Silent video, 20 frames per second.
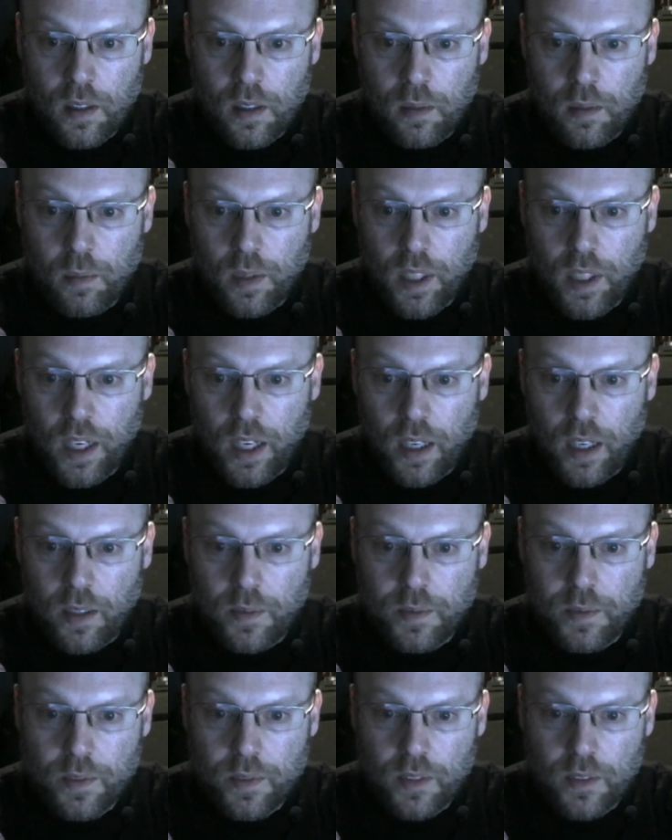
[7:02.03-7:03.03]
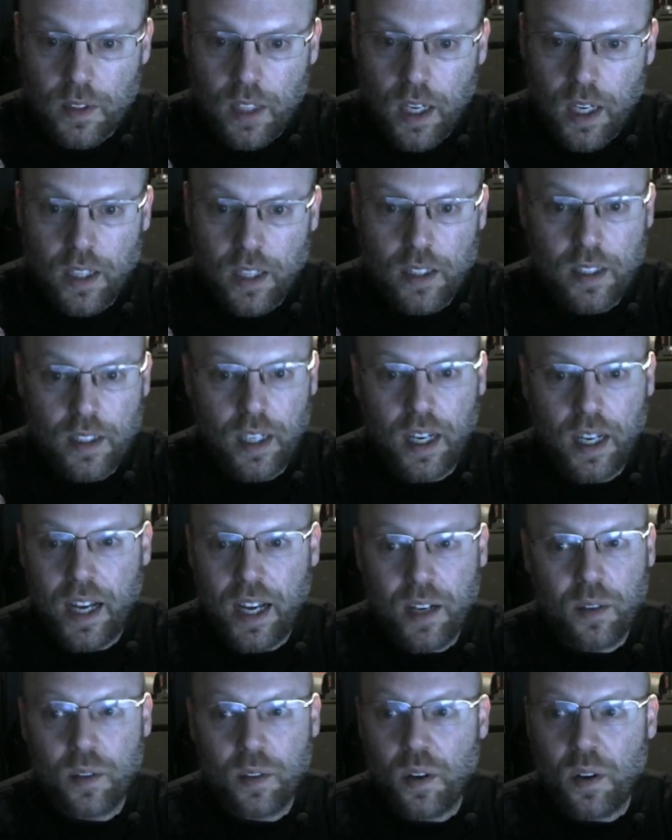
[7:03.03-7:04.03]
But yeah, I
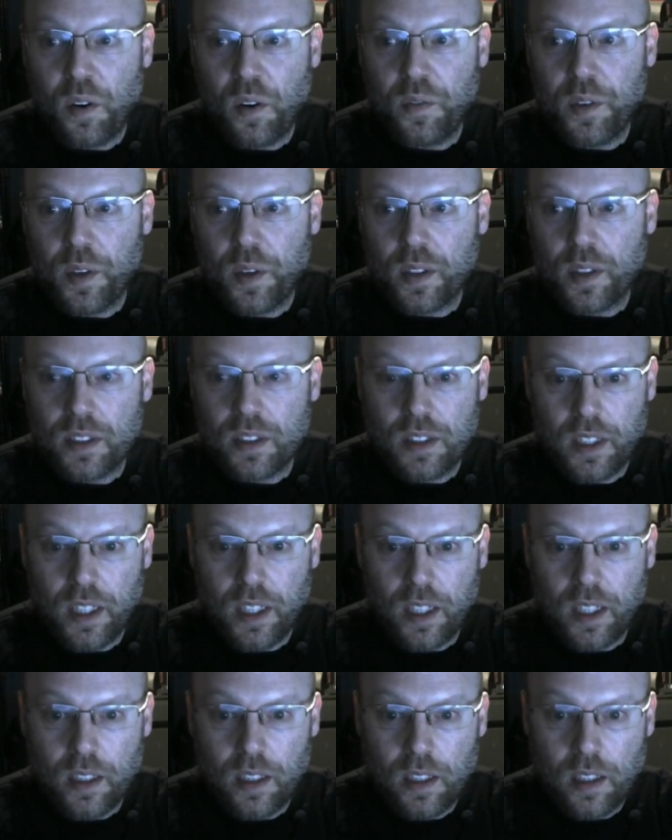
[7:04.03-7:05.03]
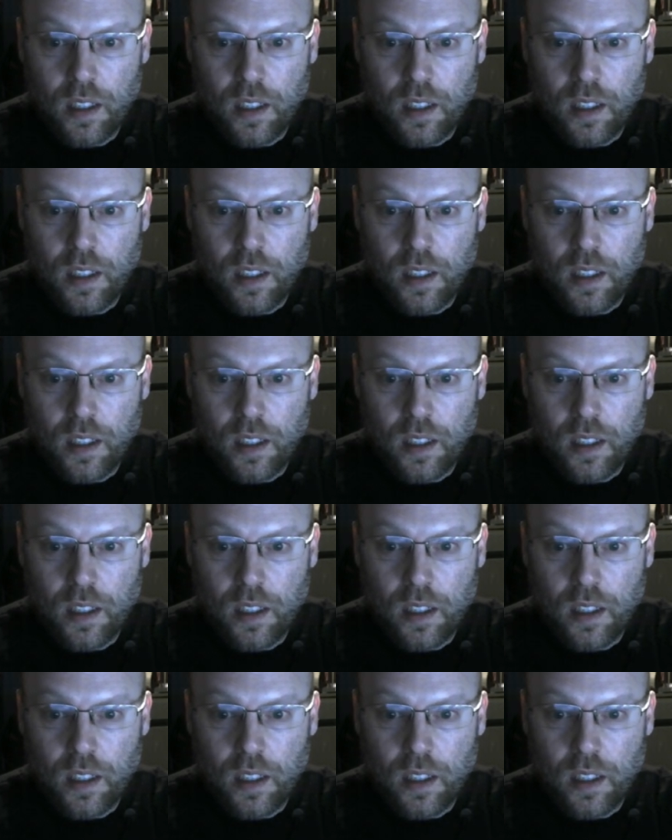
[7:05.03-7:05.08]
don't know if you can see it.